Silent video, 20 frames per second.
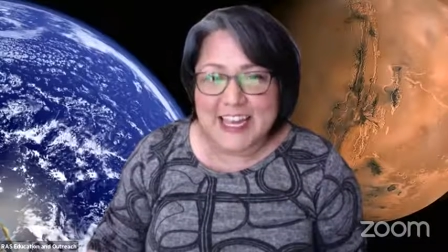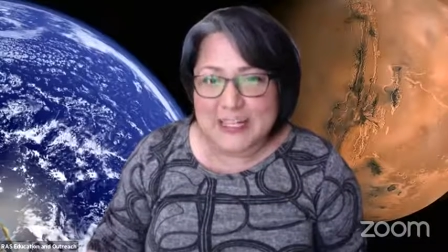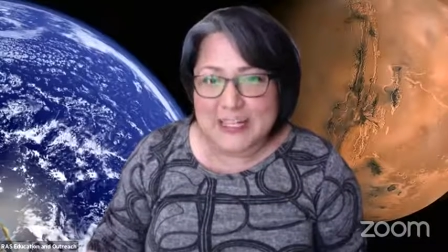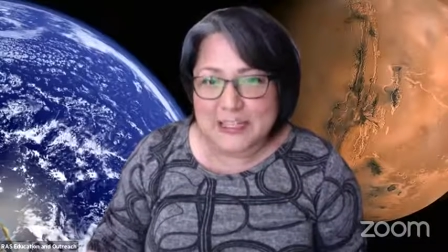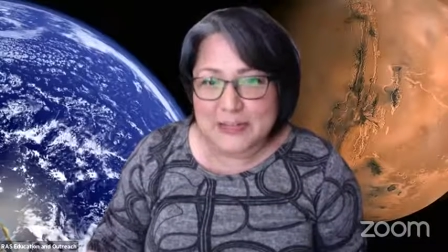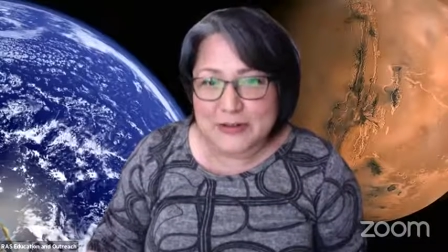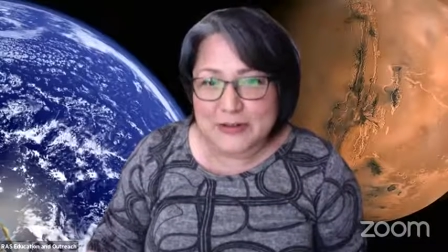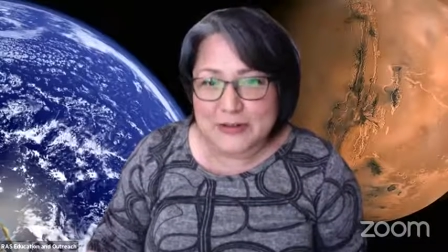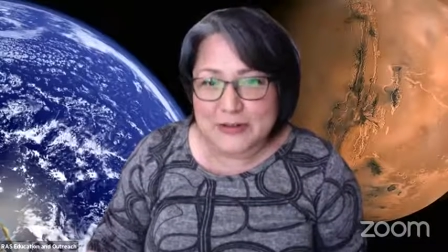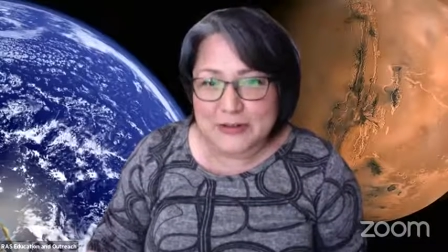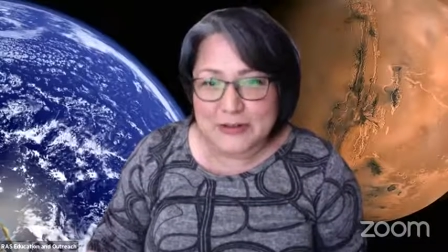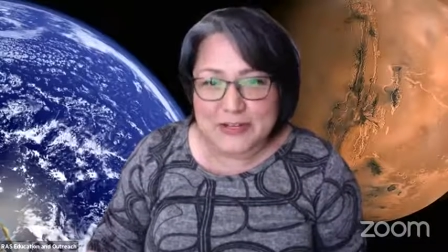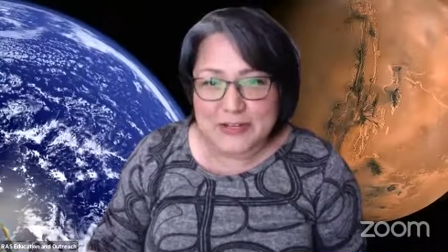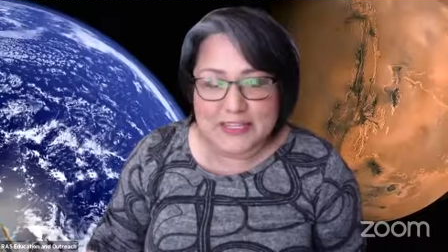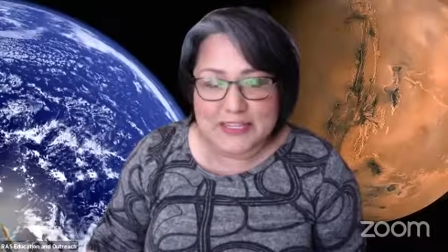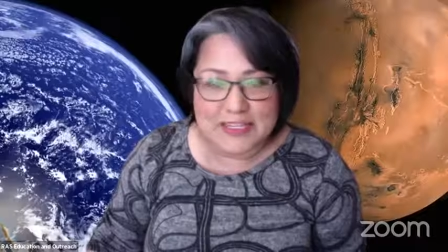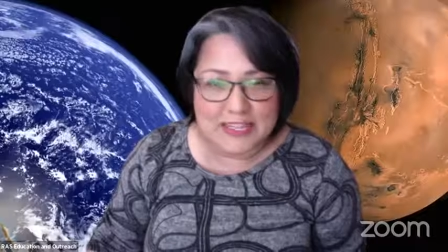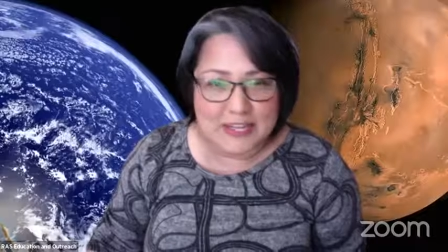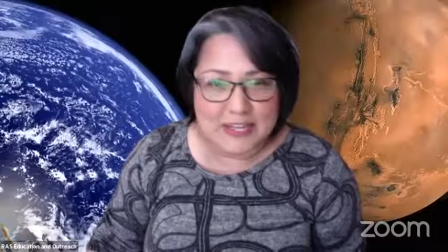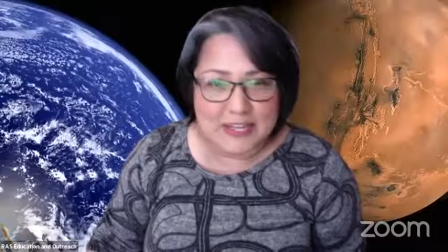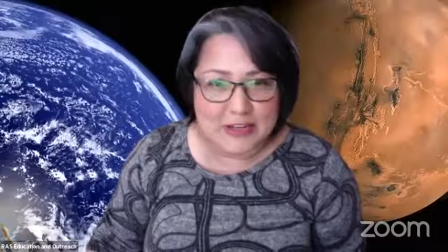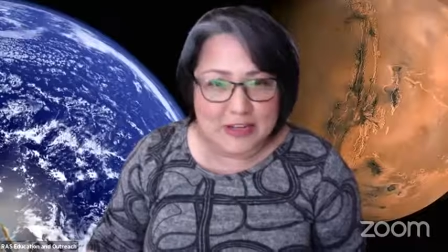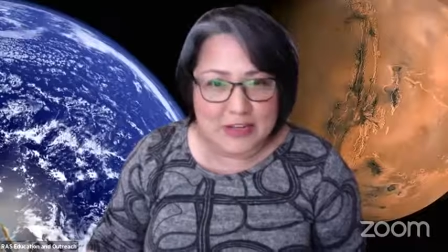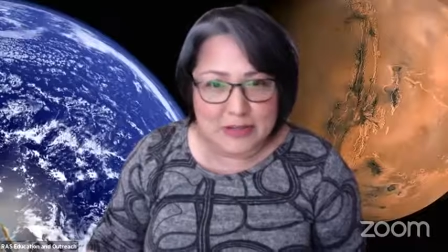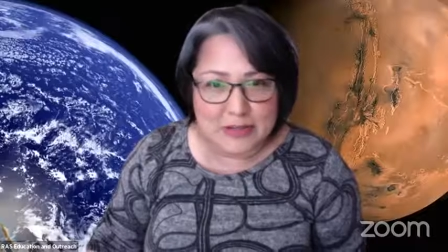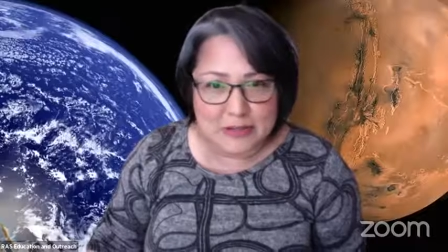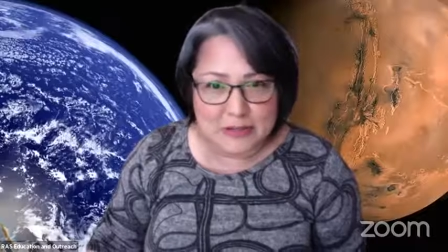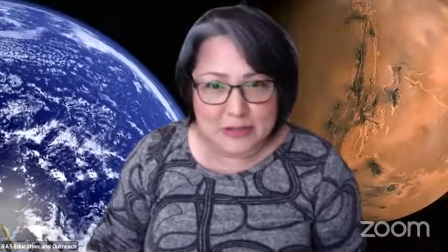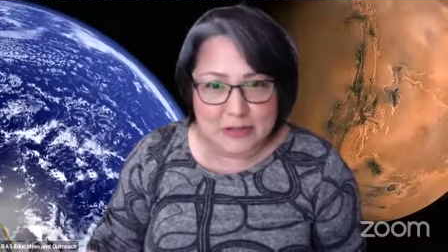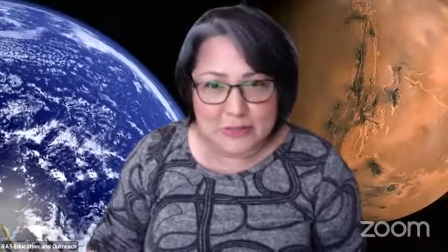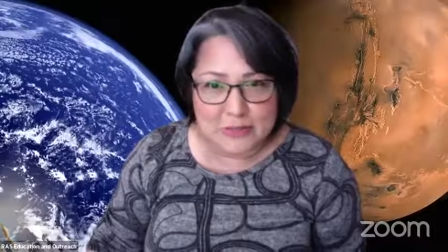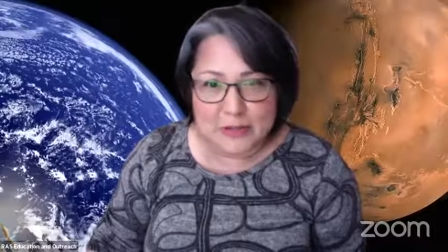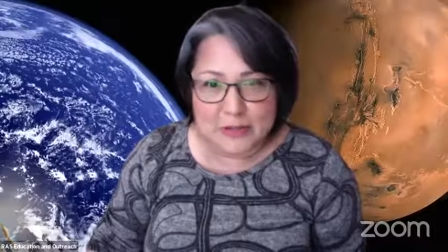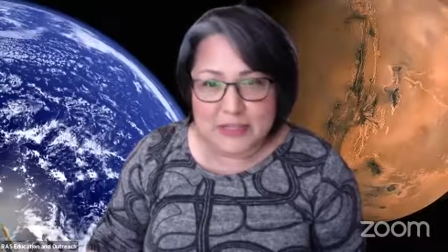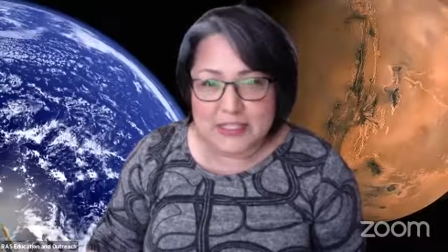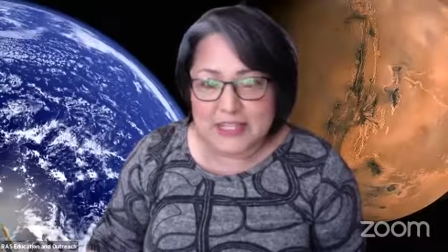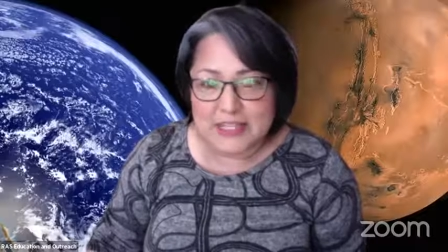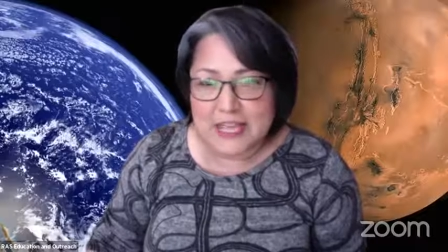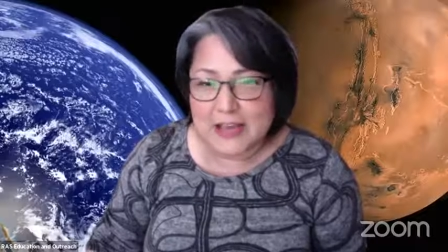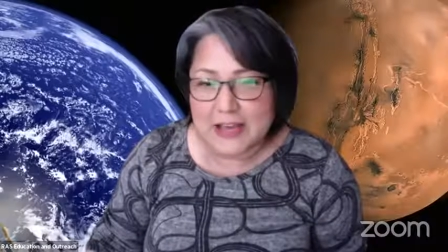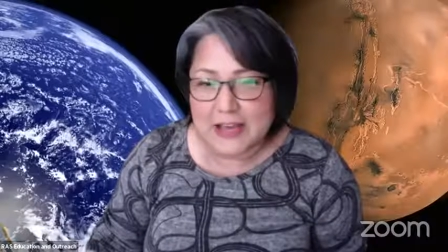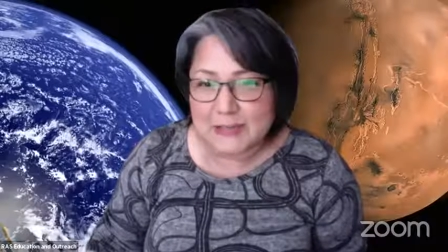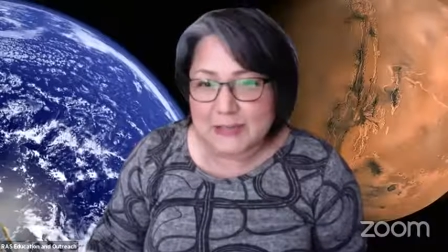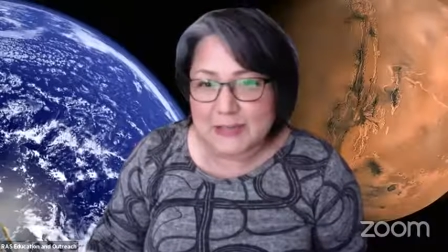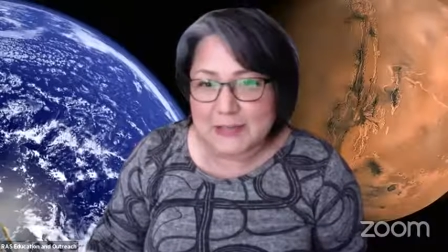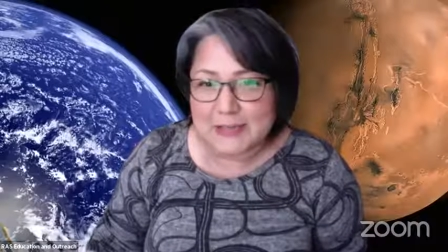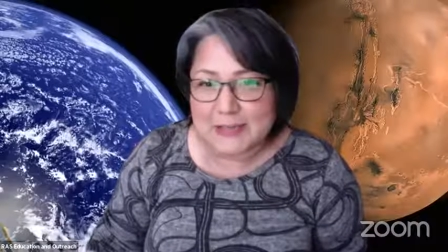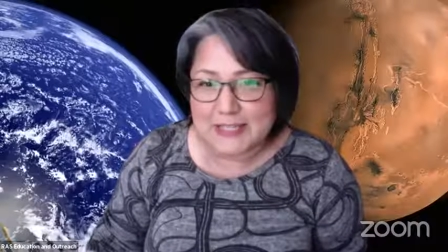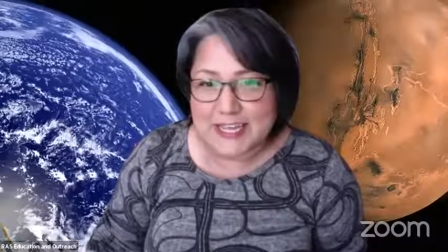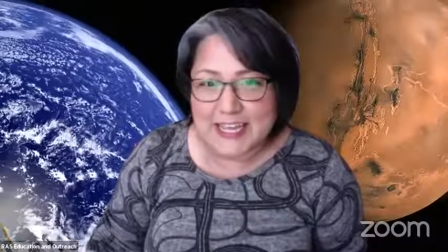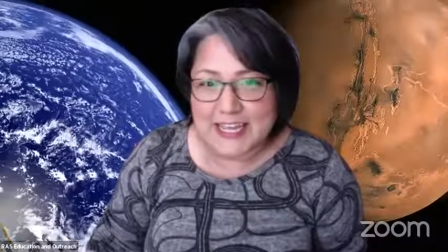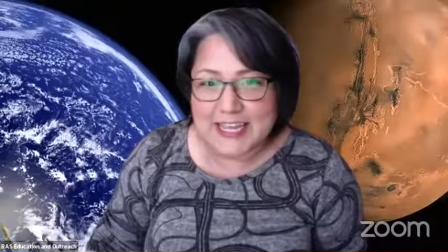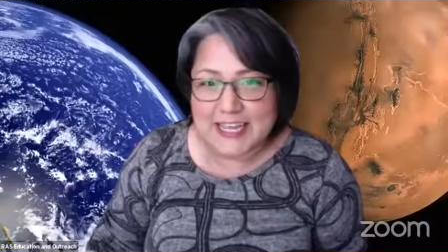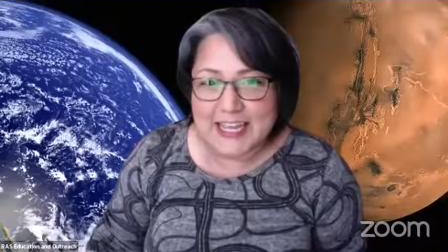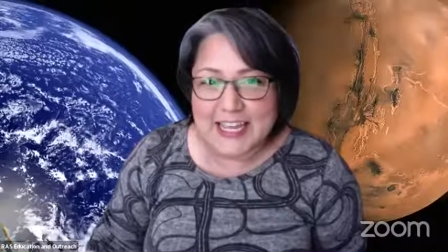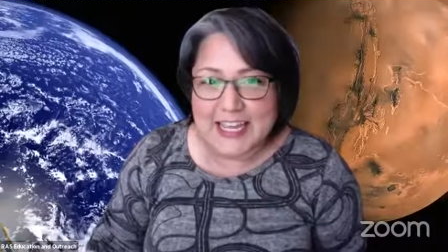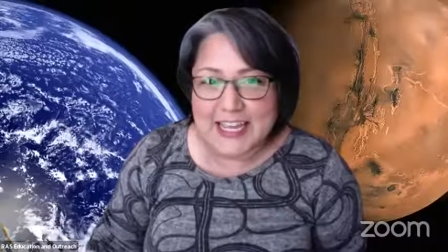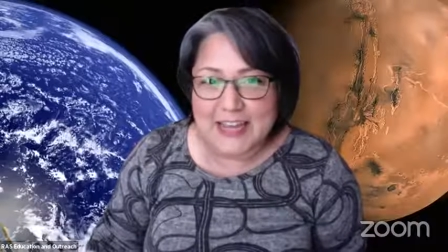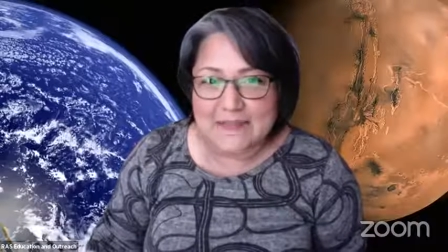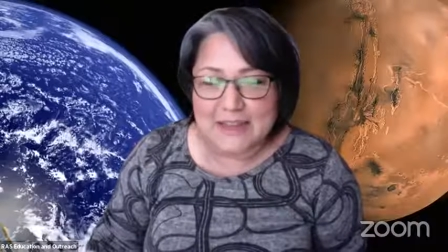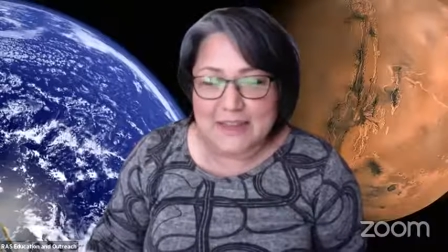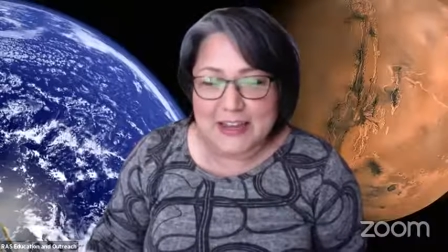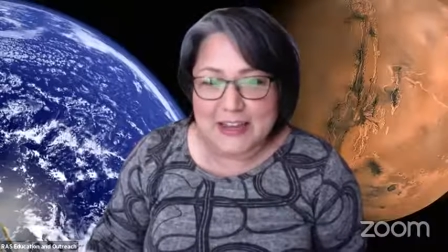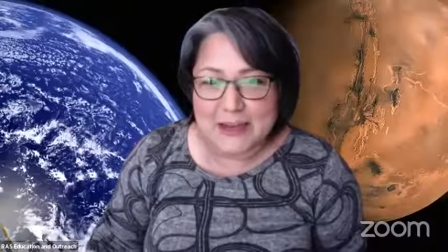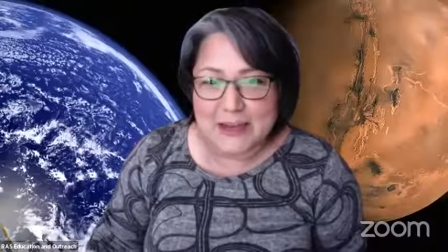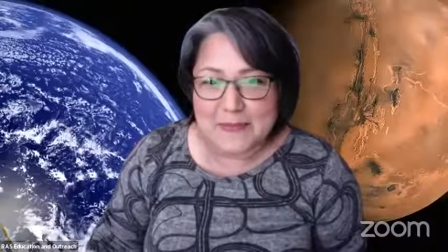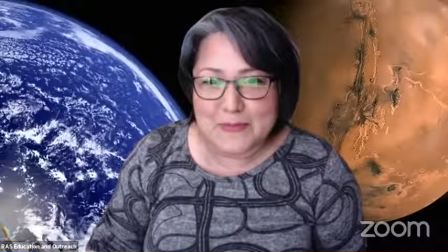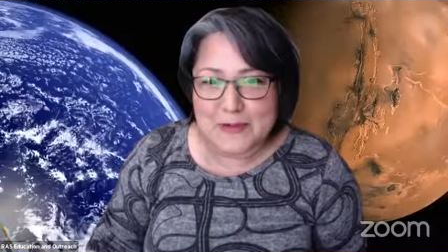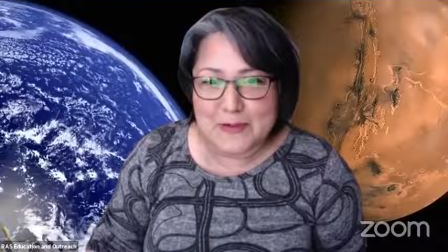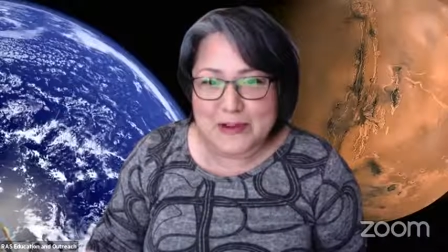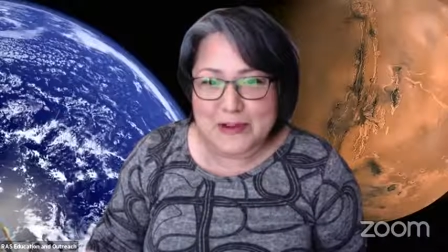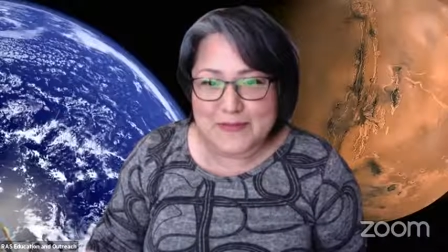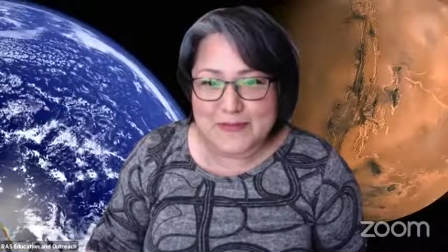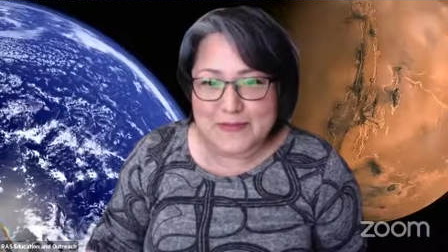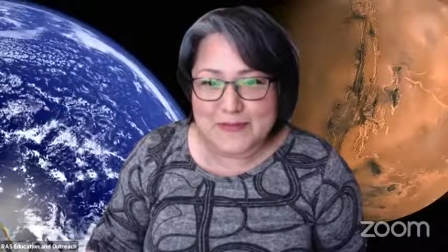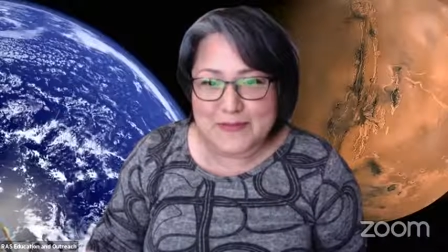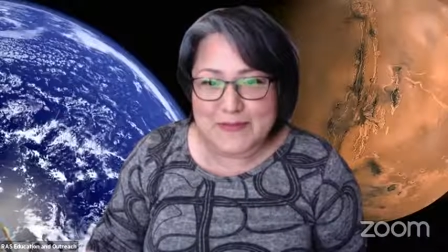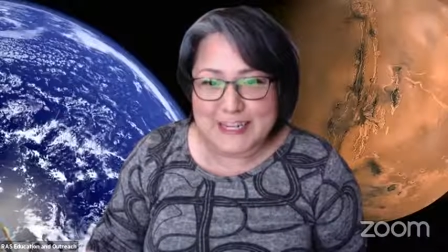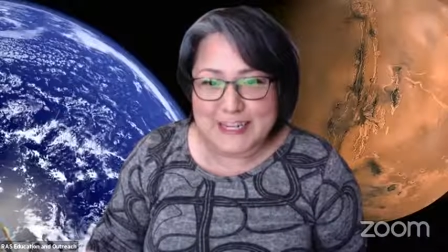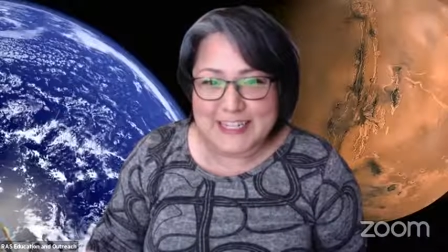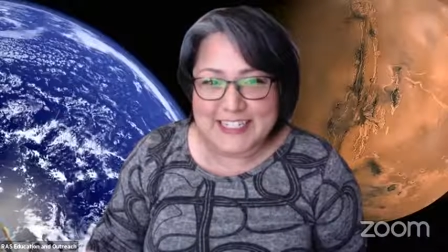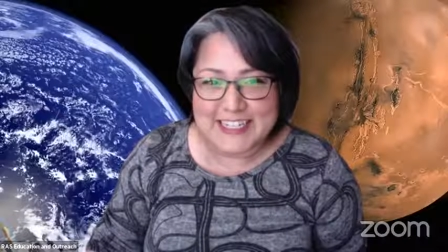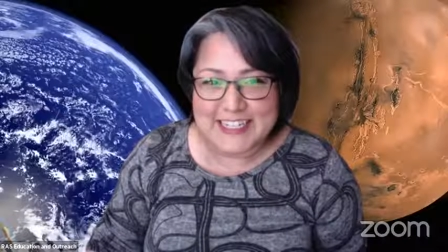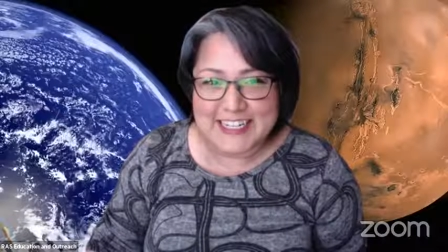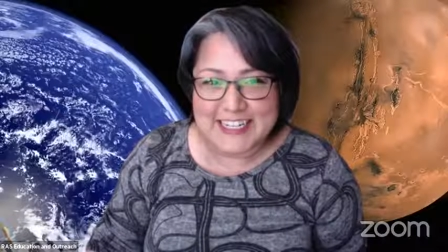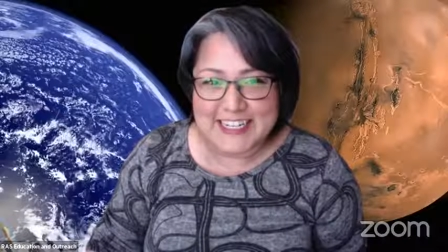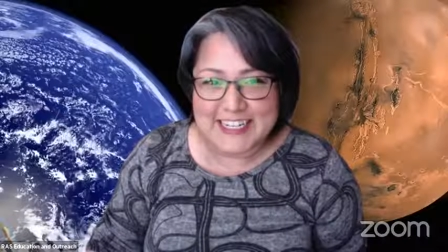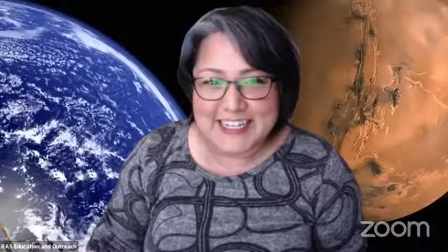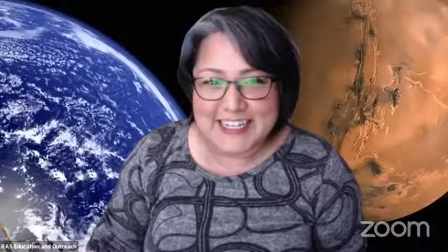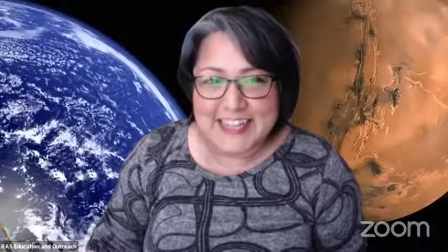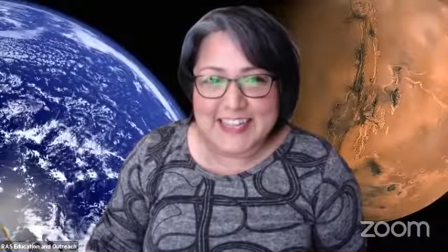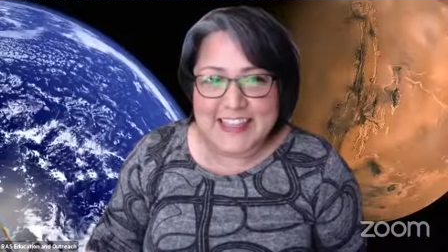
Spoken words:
So join us and go to the Burlington House website and find out more information.